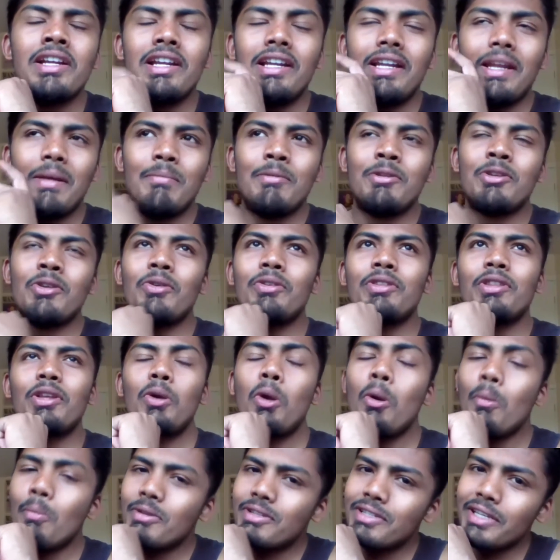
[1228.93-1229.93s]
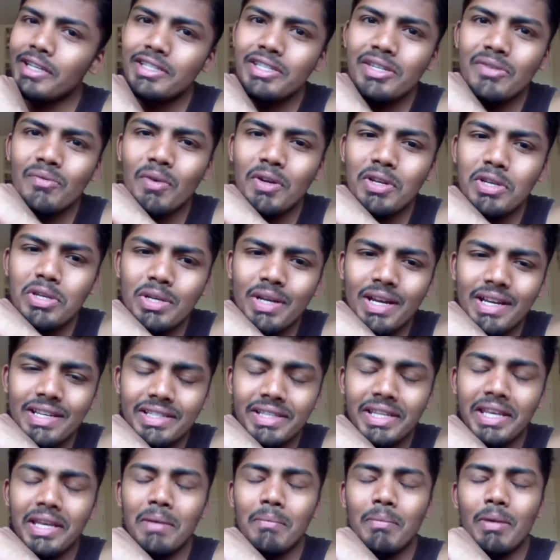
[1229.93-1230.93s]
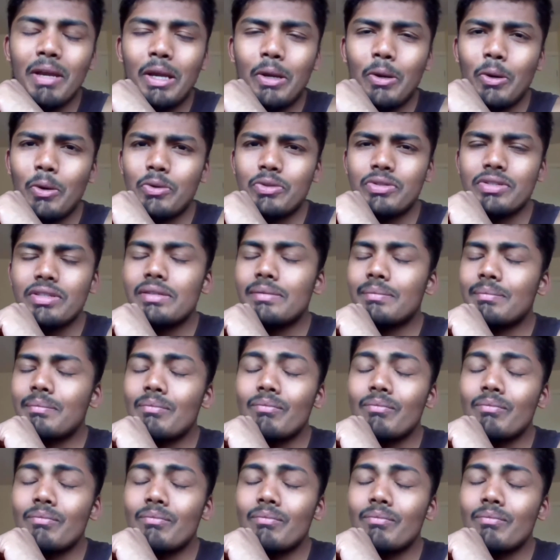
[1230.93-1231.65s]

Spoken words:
Let me know in the comment section what you guys think, because